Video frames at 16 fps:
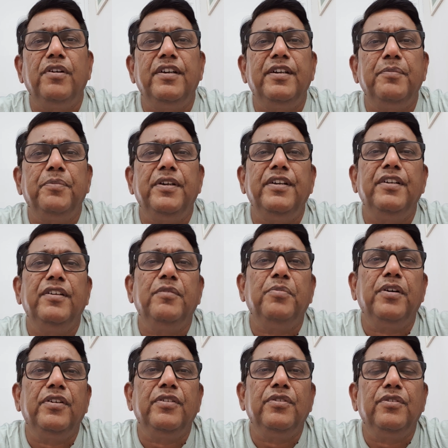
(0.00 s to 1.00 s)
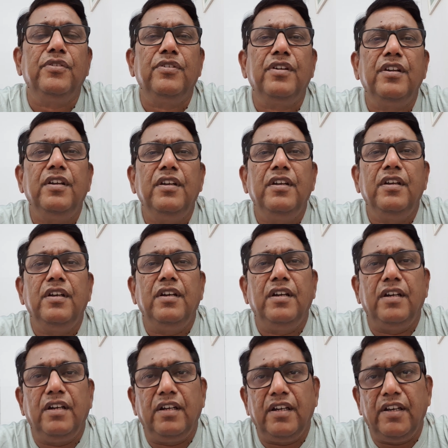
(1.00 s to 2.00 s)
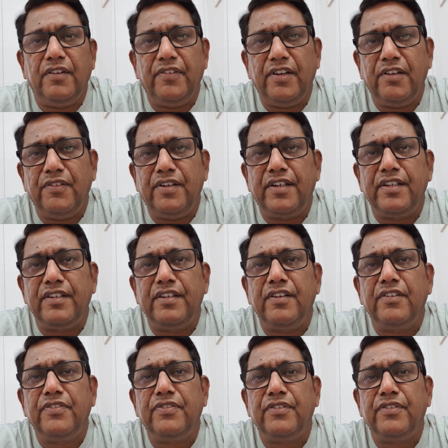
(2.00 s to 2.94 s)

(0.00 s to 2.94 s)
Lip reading: depending upon your availability of